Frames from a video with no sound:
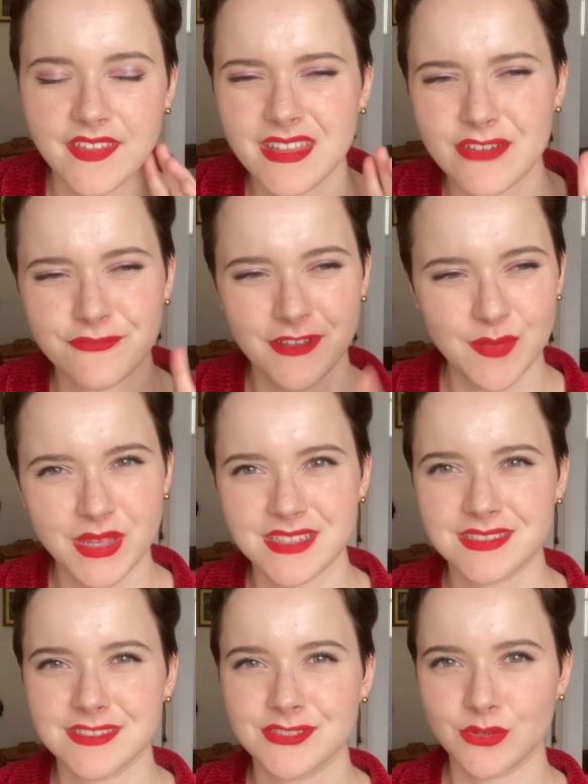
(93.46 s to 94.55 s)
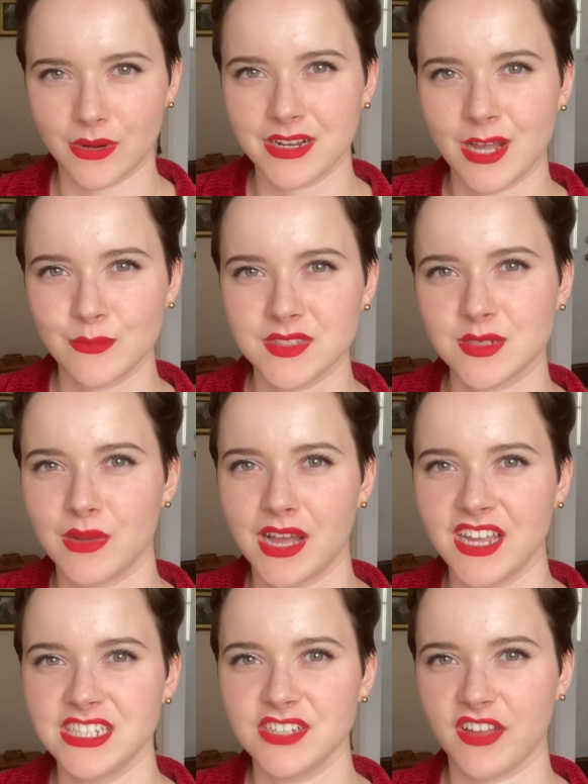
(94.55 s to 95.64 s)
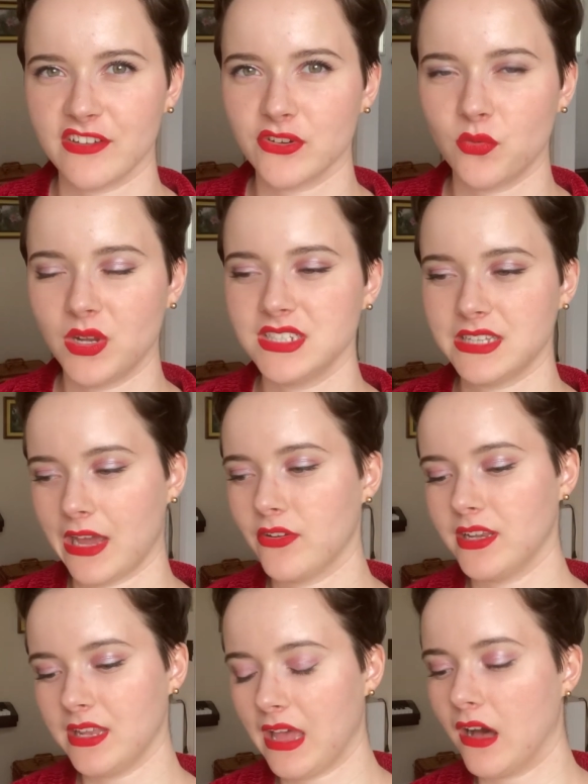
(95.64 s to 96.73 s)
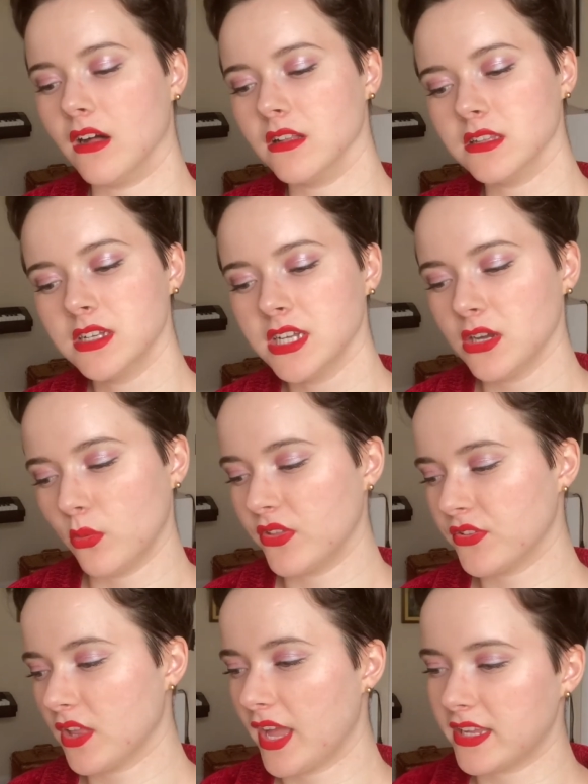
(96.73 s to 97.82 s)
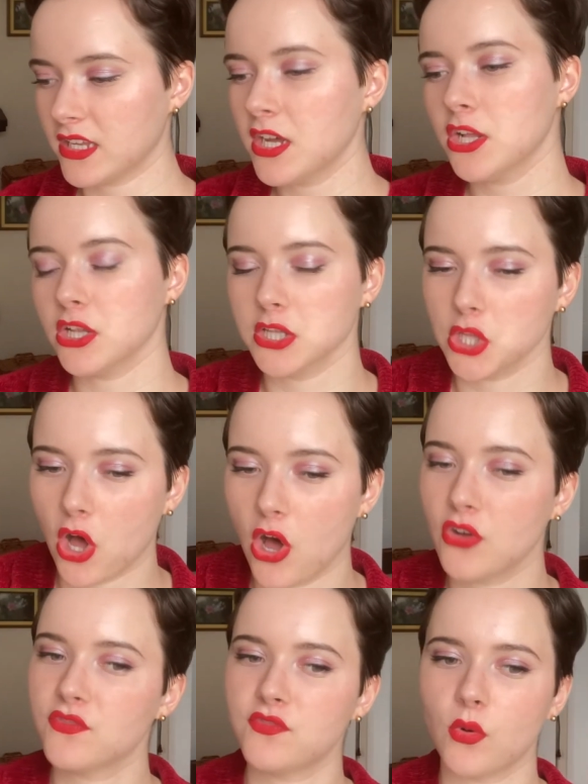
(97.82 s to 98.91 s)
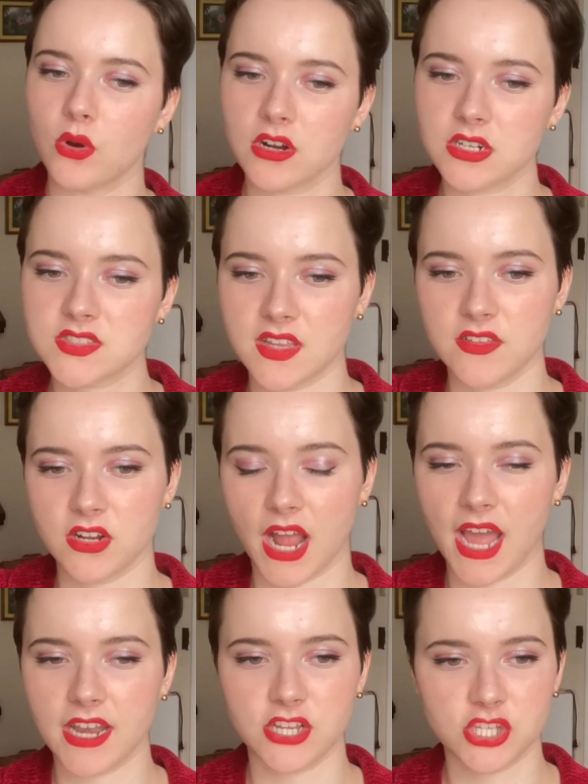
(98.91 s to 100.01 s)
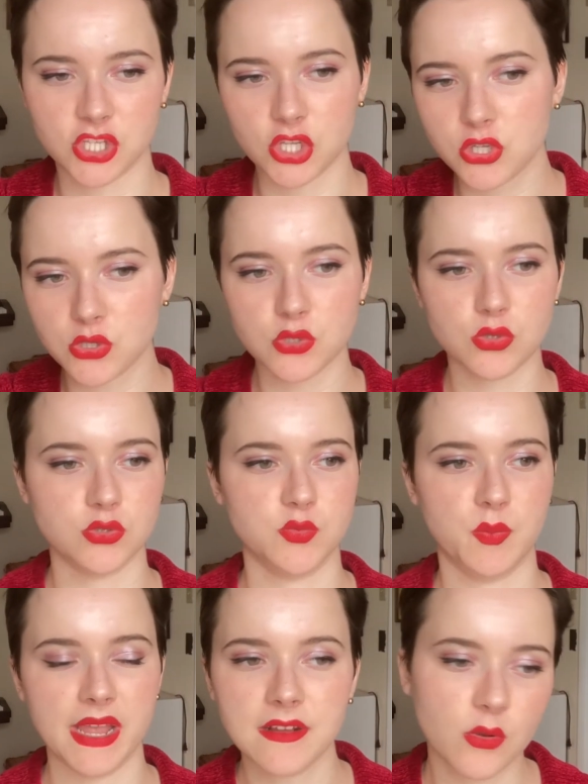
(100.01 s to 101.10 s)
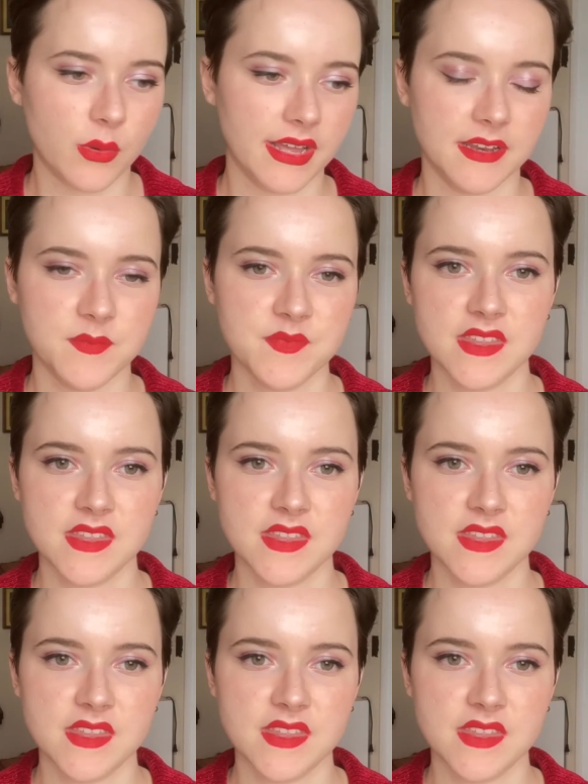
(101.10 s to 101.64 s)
then that famous story comes to mind of everyone down in hell with like long forks, and they're at a huge banquet,